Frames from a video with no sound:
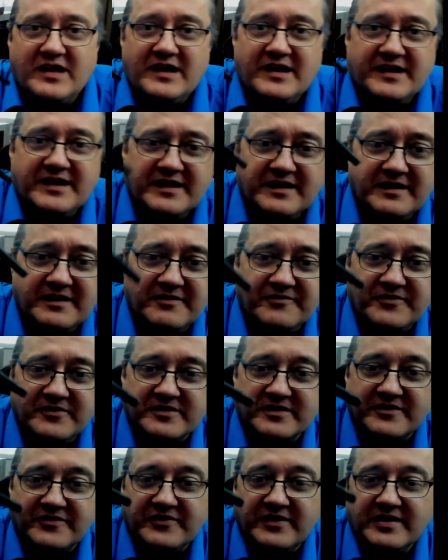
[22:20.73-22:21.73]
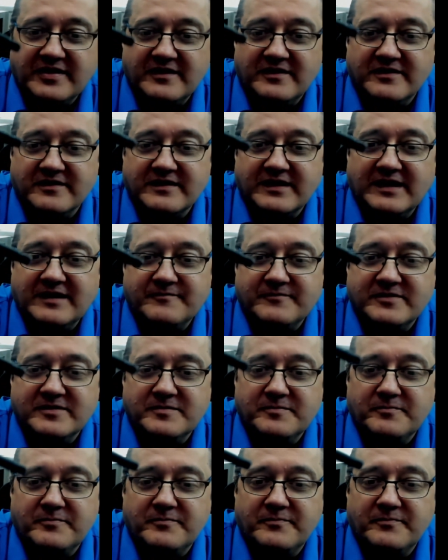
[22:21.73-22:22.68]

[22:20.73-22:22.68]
I don't know if you're going to see that on camera.